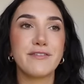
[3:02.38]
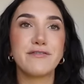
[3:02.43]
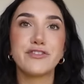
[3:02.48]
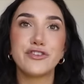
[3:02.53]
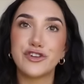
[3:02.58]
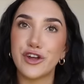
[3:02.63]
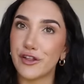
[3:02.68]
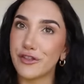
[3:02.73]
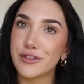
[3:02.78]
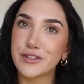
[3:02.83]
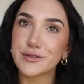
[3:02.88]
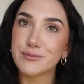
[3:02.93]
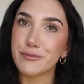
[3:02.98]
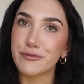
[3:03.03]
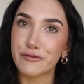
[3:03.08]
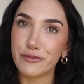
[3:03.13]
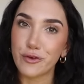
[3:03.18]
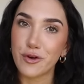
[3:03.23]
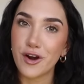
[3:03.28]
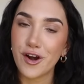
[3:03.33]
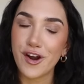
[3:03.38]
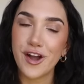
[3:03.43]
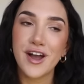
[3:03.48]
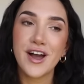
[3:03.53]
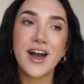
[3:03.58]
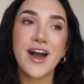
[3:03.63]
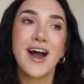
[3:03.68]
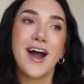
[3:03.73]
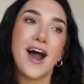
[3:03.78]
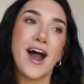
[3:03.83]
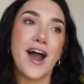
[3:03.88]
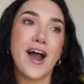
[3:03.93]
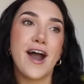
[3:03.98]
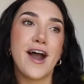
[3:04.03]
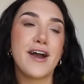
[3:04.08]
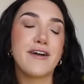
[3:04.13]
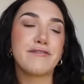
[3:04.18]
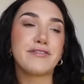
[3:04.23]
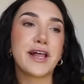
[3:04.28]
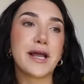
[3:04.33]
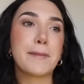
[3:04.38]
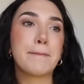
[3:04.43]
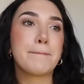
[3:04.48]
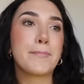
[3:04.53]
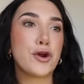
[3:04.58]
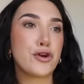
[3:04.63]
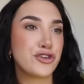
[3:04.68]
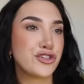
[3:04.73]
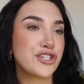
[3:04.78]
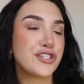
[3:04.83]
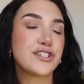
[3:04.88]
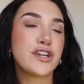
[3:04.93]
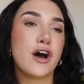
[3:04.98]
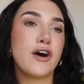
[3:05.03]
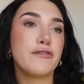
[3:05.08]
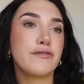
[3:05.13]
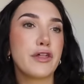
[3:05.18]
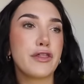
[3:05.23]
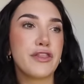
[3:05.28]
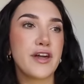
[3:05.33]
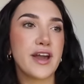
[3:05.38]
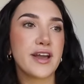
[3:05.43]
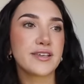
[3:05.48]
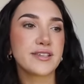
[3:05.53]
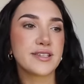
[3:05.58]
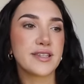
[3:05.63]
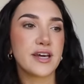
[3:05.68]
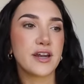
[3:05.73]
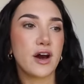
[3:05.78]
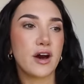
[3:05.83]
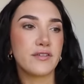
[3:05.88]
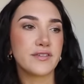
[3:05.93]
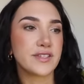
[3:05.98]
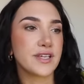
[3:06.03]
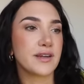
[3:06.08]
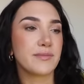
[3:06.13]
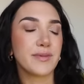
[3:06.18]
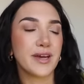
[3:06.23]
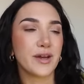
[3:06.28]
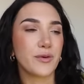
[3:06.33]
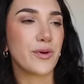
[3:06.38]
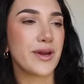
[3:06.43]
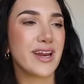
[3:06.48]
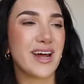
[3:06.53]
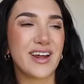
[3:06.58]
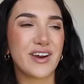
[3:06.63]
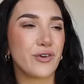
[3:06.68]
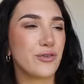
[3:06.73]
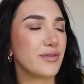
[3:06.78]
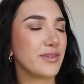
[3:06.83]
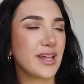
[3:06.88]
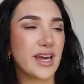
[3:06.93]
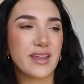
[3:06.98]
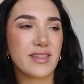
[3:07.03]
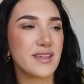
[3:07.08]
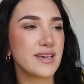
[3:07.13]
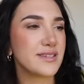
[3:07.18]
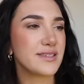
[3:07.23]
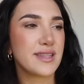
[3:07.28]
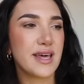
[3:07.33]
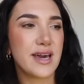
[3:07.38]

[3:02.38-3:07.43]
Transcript: I've done this before. I've like purchased all the things and then all of a sudden I'm like, wait, I don't like this